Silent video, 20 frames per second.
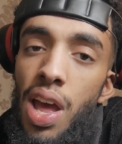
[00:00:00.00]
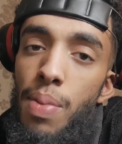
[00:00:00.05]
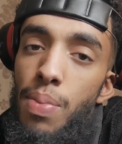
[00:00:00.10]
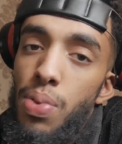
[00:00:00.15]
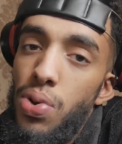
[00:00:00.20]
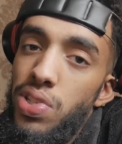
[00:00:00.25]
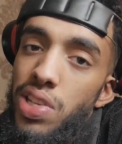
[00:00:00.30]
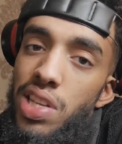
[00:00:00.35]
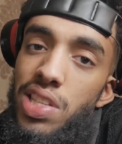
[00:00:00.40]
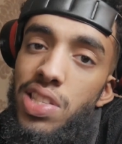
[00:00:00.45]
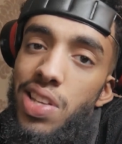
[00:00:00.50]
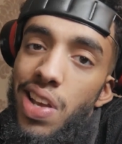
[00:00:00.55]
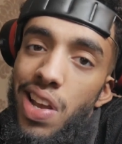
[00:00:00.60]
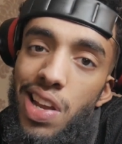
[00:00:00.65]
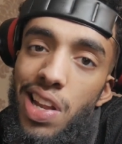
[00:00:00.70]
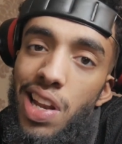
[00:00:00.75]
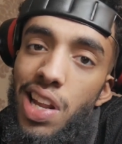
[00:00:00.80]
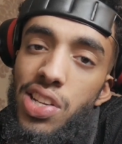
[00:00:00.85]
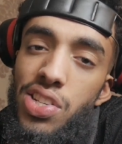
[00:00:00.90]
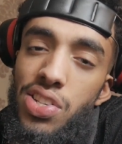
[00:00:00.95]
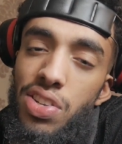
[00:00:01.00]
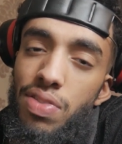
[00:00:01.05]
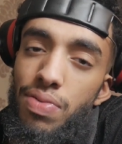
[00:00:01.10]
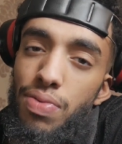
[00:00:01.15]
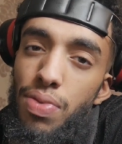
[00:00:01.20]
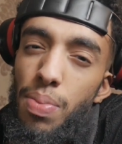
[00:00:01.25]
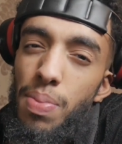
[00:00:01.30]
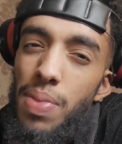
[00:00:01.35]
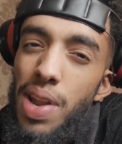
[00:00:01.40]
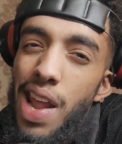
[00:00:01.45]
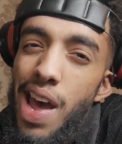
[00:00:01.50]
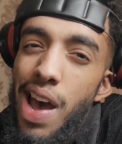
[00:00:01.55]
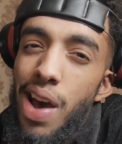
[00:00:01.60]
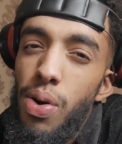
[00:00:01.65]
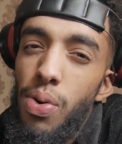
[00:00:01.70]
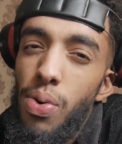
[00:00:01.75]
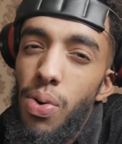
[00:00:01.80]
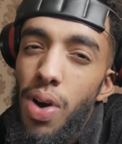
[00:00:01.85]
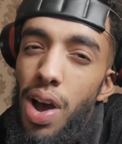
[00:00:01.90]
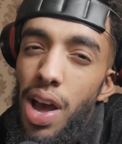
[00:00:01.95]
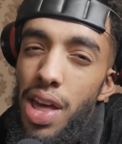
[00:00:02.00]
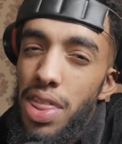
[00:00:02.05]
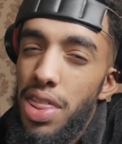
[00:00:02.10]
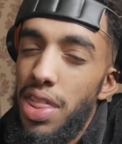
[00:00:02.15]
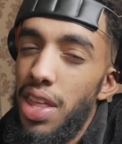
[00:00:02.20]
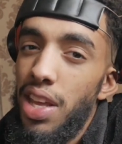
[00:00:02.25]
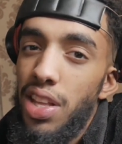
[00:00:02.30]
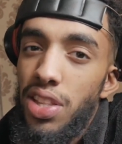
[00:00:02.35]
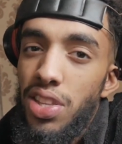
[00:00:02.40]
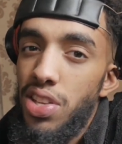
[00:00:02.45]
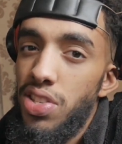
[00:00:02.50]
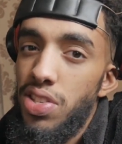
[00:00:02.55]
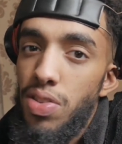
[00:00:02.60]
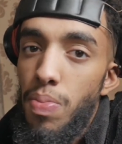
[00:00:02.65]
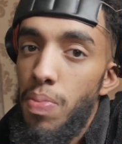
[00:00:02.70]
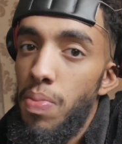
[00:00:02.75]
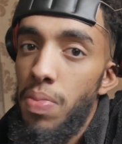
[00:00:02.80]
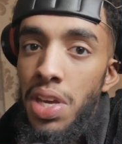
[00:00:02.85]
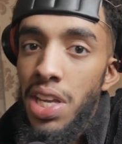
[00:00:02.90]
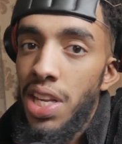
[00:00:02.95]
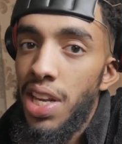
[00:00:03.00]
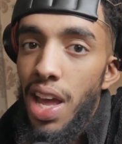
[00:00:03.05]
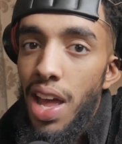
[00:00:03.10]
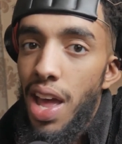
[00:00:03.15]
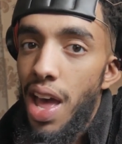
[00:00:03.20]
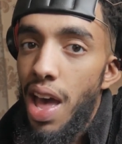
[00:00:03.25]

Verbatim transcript: because intercalation from now I think doesn't mean